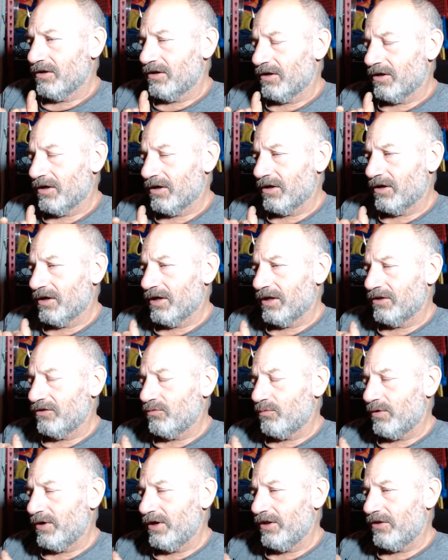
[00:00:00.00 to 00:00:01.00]
uh, and
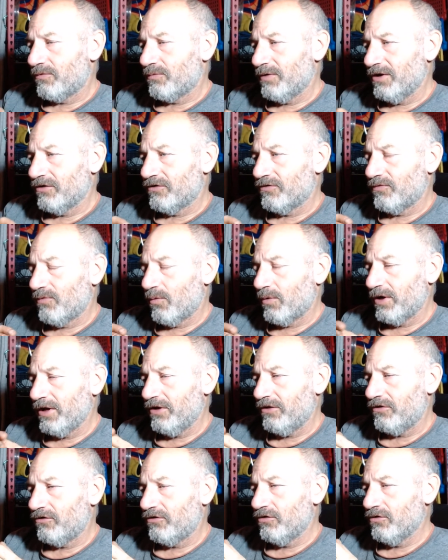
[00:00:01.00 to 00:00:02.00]
twenty-three is
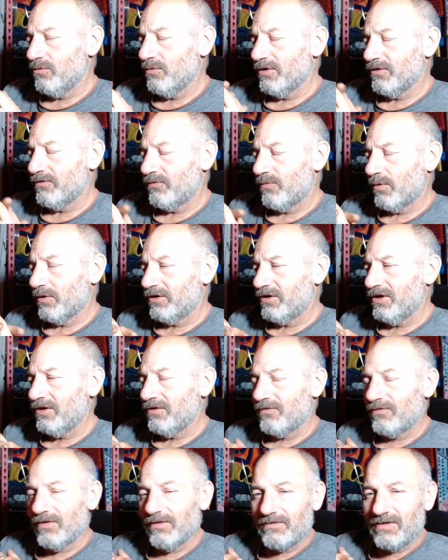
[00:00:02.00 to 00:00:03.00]
forty-two, and fourteen
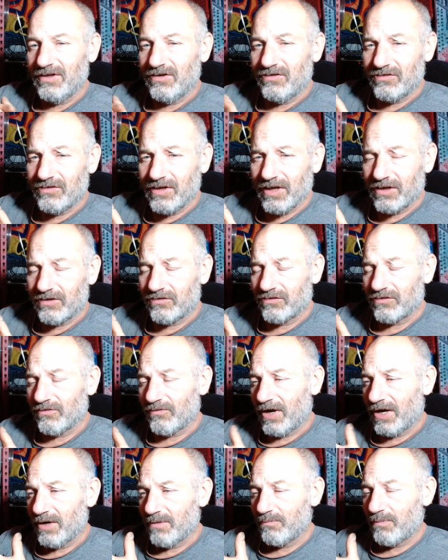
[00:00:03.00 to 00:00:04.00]
fifty-six
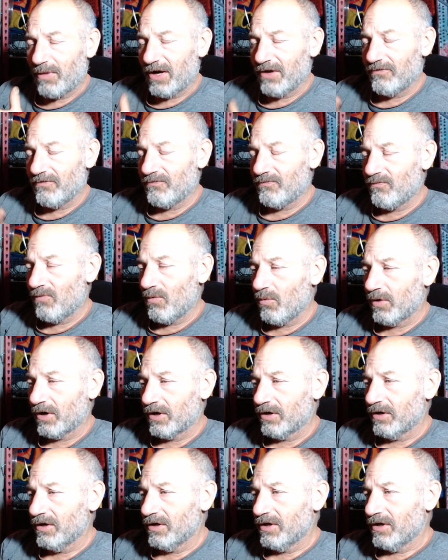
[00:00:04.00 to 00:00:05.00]
divided by
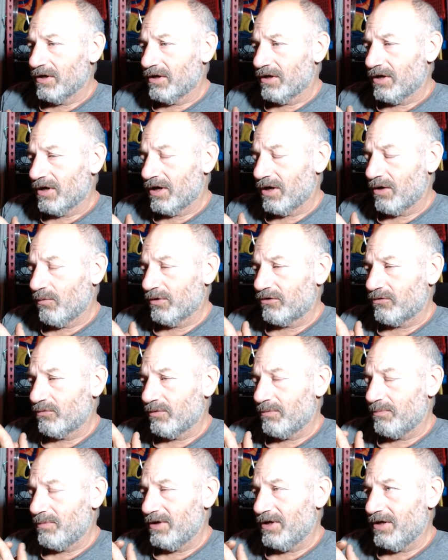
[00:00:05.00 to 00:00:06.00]
four, uh, which
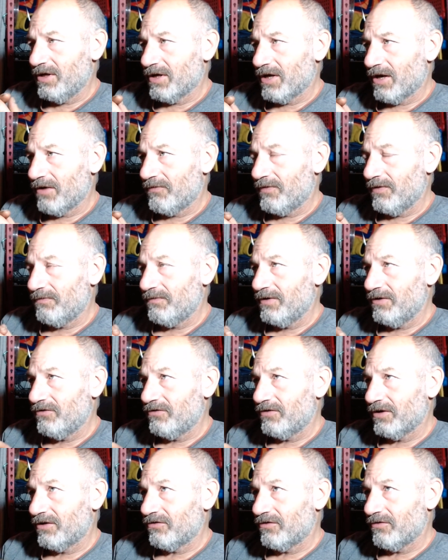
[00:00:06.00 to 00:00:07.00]
would be uh,
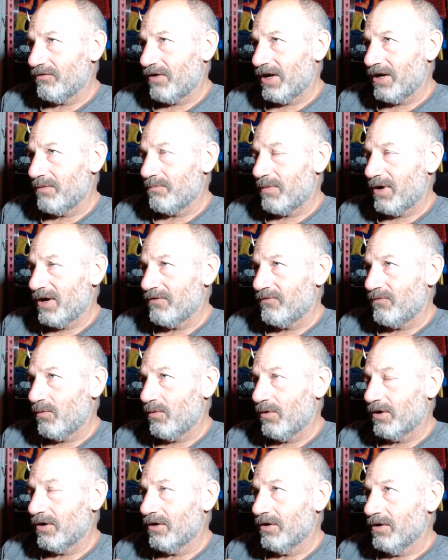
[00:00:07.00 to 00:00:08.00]
fifty-six divided by
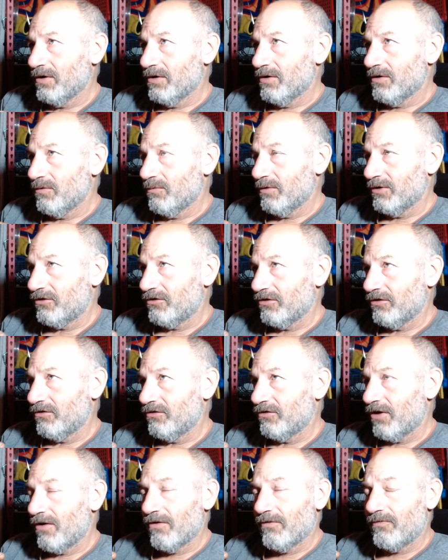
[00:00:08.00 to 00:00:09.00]
four which
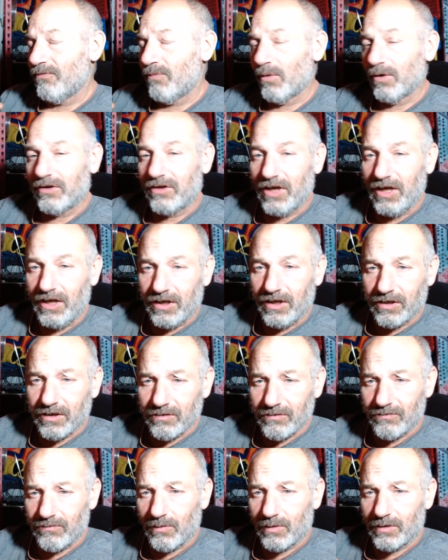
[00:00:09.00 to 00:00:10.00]
is uh, fourteen.
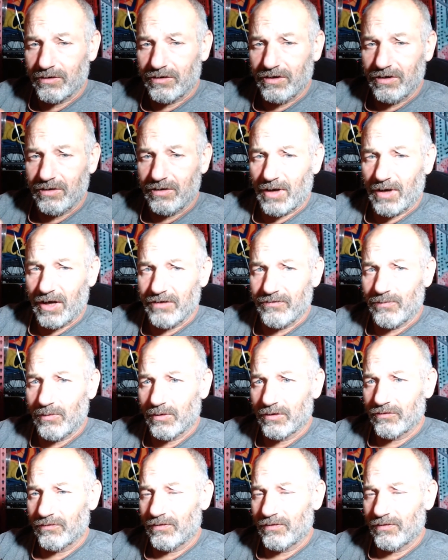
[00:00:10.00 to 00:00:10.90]
fourteen by four is